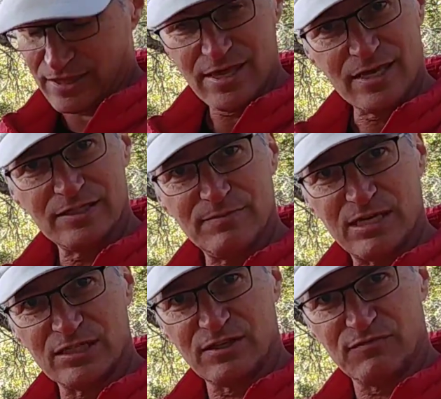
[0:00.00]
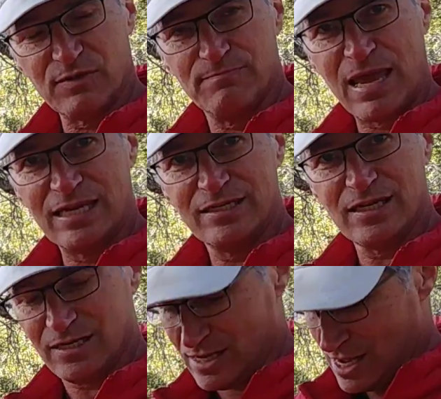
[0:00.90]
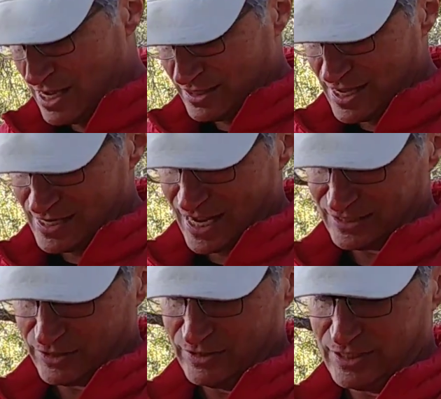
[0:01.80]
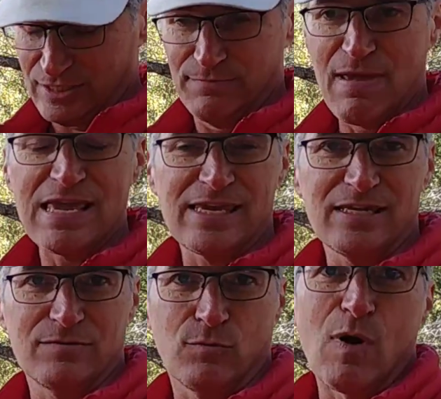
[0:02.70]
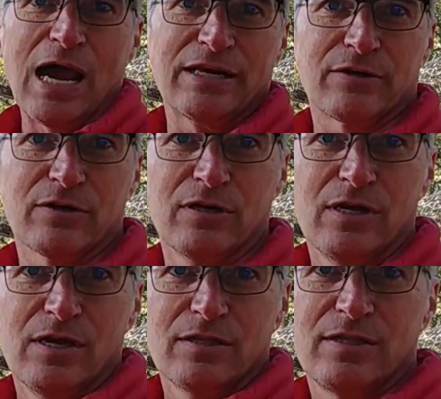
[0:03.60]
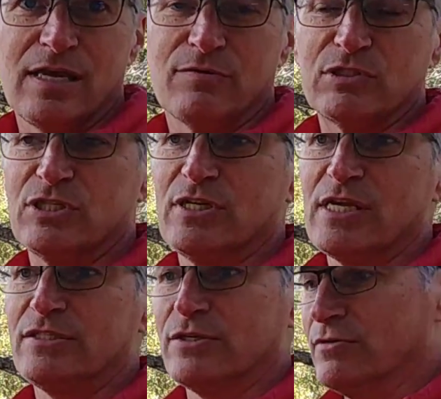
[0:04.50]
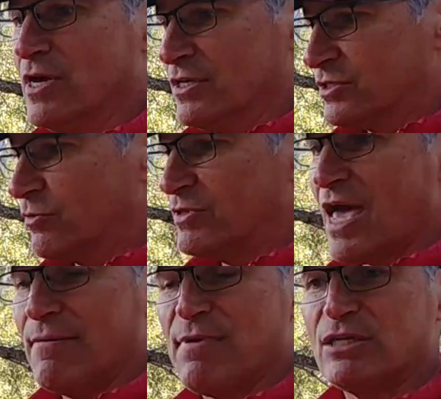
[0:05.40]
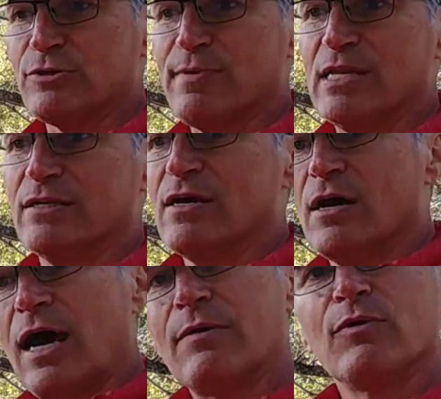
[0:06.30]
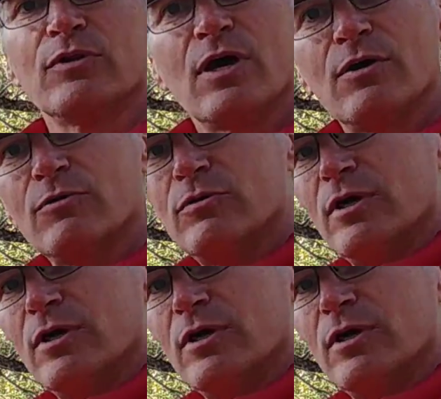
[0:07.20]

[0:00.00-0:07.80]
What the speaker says: this, because if you bend it, then that's going to make it wider than what you need to. So with that measurement, I will know